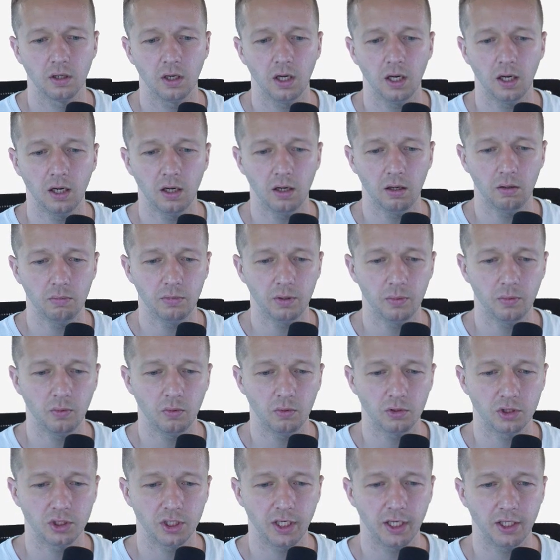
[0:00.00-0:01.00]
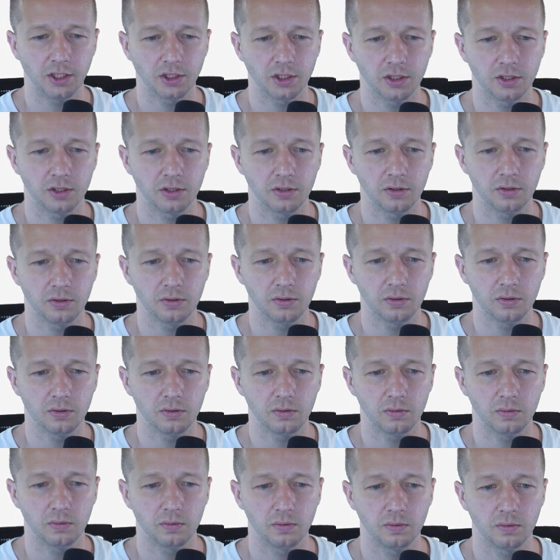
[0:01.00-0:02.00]
Uh, maybe we'll change it
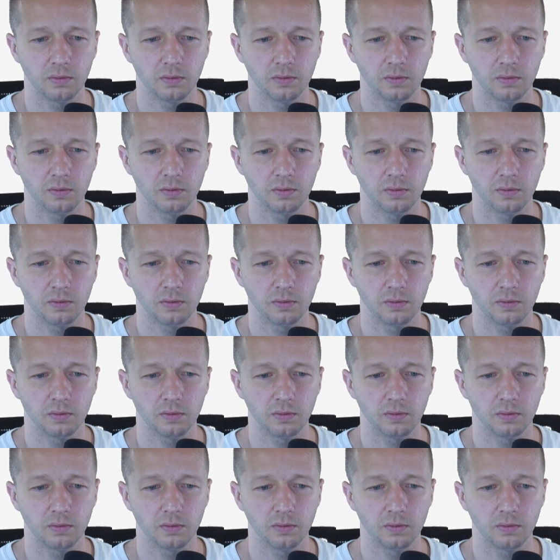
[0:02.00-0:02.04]
to